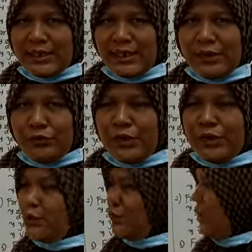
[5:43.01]
in which
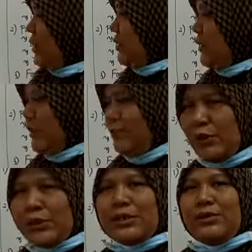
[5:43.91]
we contribute
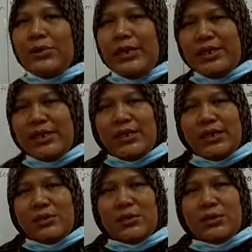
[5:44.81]
gradient
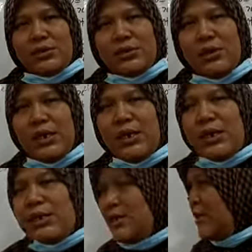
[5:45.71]
equals to
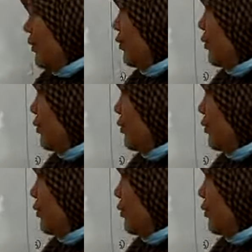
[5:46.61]
0.